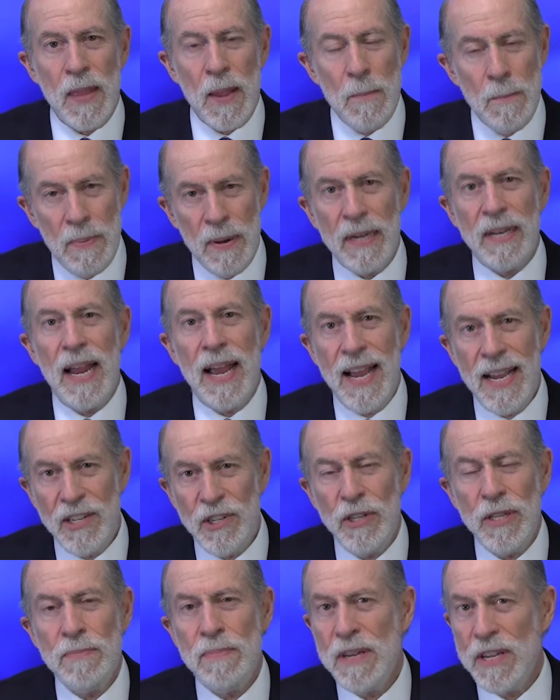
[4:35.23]
but
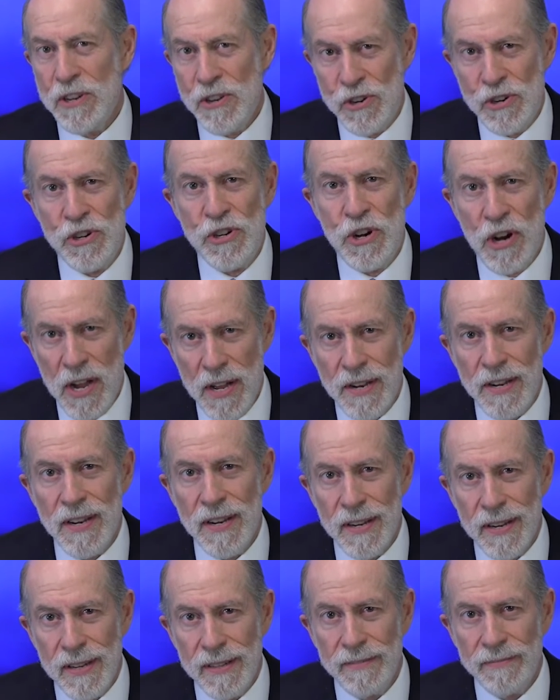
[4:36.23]
actually being
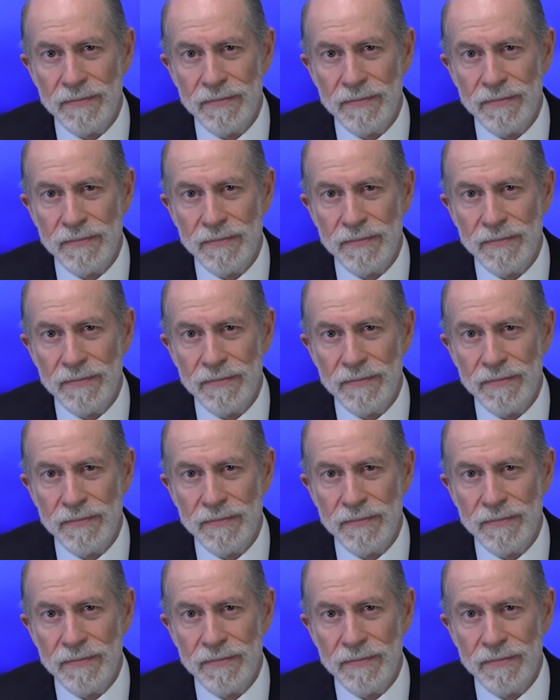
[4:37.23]
shunned.